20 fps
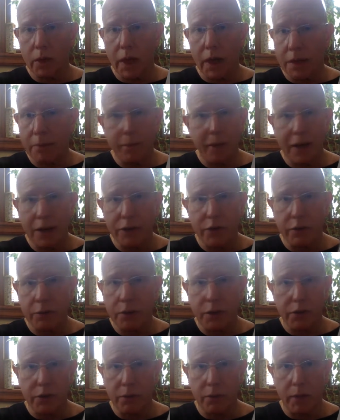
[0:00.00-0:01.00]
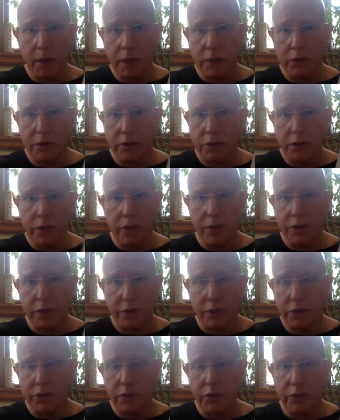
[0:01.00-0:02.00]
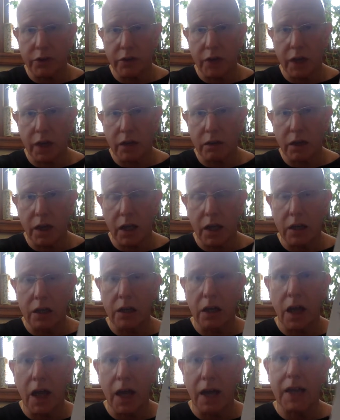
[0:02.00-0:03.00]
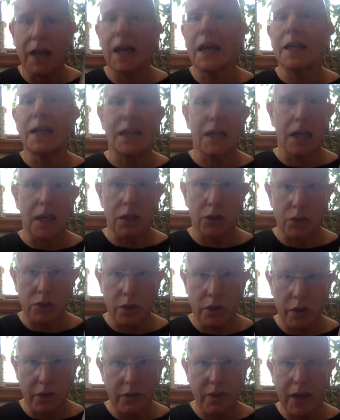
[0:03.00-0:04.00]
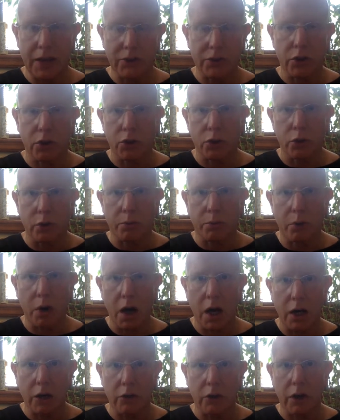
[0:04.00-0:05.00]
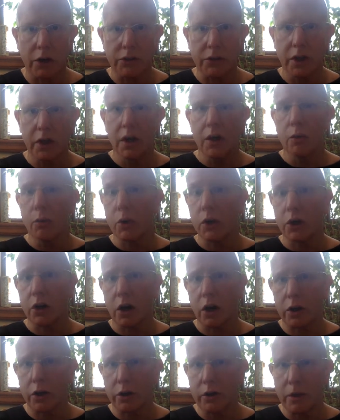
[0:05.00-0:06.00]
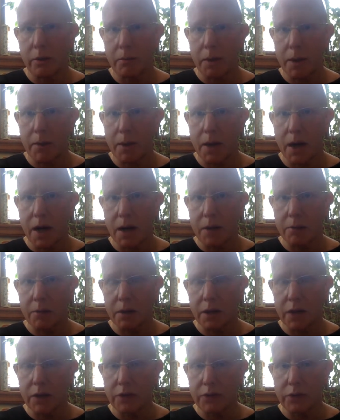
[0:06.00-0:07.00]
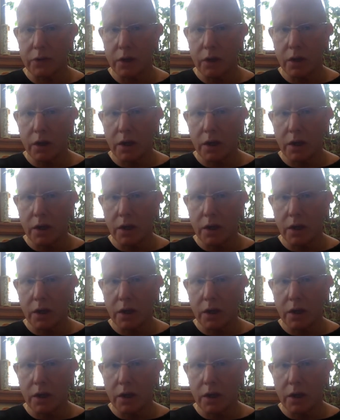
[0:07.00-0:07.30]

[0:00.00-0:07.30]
8 pounds of muscle mass is nothing to sneeze at, and at any age, that's a good progress. We could argue that maybe I'm less